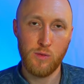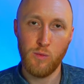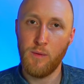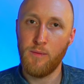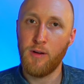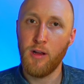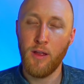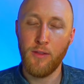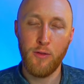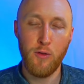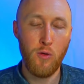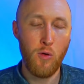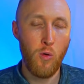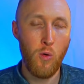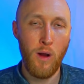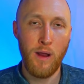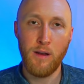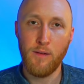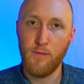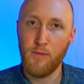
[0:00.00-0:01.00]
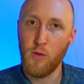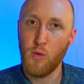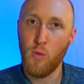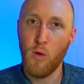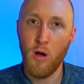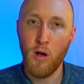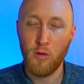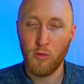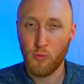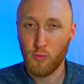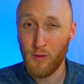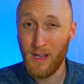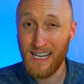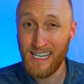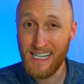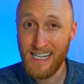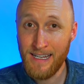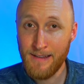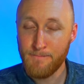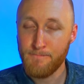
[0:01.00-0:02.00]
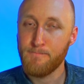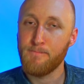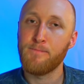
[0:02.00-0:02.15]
We've gone through quite a few already.